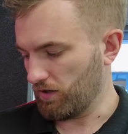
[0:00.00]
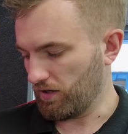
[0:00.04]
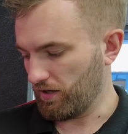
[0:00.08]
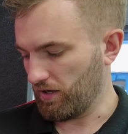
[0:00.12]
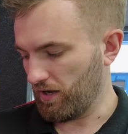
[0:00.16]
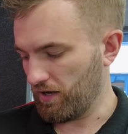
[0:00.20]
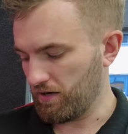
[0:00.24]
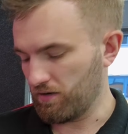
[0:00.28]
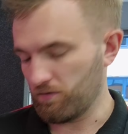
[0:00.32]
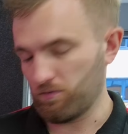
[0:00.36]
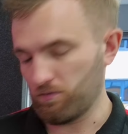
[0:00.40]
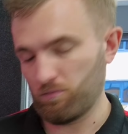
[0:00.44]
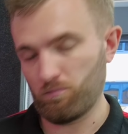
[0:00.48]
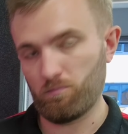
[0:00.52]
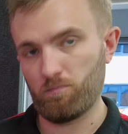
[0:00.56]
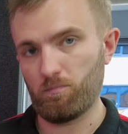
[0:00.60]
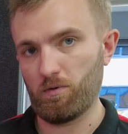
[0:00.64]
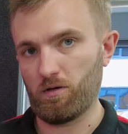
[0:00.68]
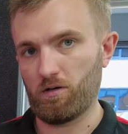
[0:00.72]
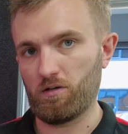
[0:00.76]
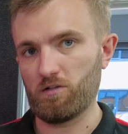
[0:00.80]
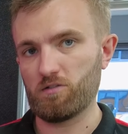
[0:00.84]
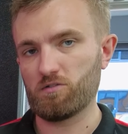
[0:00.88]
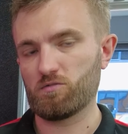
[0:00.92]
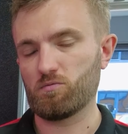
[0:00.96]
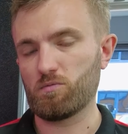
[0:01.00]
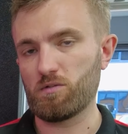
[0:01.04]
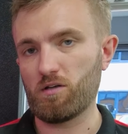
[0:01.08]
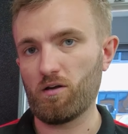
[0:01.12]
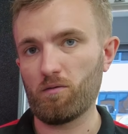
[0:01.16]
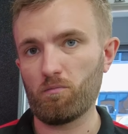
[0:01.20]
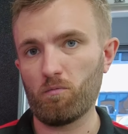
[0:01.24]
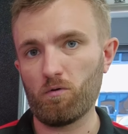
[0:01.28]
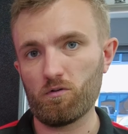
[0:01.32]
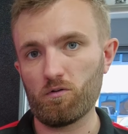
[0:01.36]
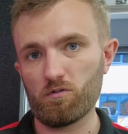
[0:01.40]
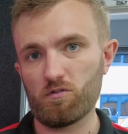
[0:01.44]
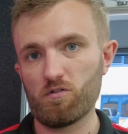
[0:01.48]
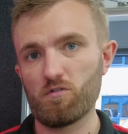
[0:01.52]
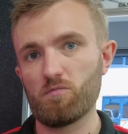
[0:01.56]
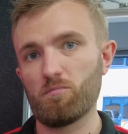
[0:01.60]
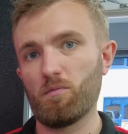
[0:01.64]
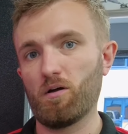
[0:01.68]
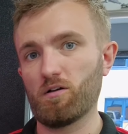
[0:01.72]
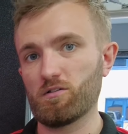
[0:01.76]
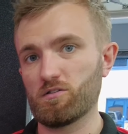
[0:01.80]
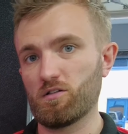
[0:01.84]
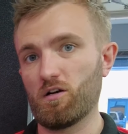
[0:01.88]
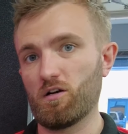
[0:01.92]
again, because we don't want too much